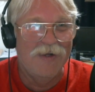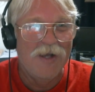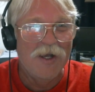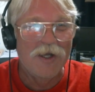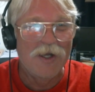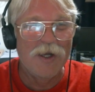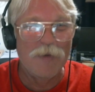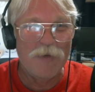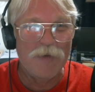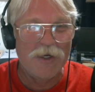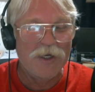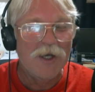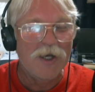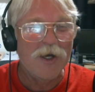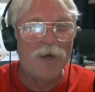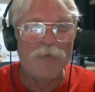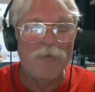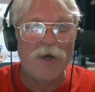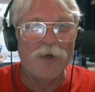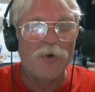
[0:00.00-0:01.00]
I mean,
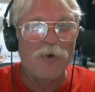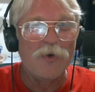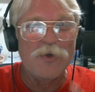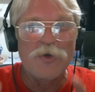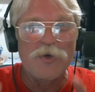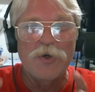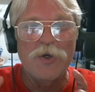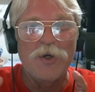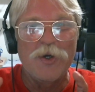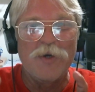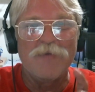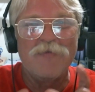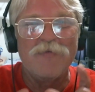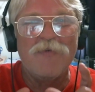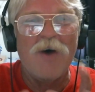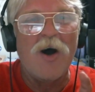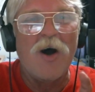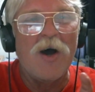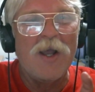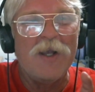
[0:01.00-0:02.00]
about all you're going to
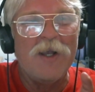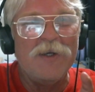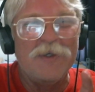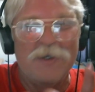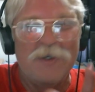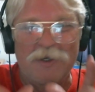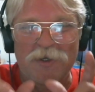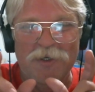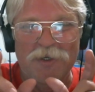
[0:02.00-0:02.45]
find